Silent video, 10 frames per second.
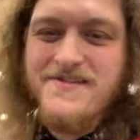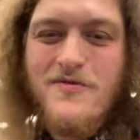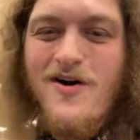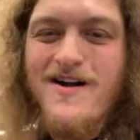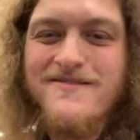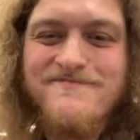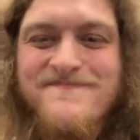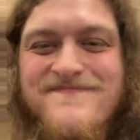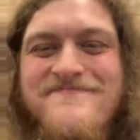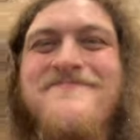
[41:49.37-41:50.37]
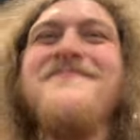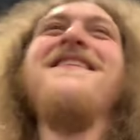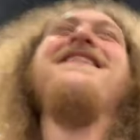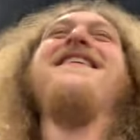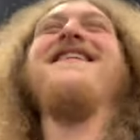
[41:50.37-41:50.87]
the one.
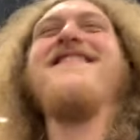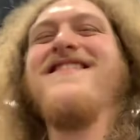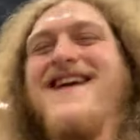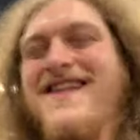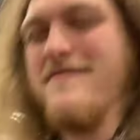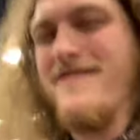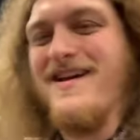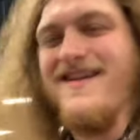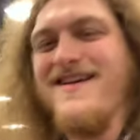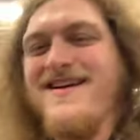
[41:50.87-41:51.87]
See you guys in a minute.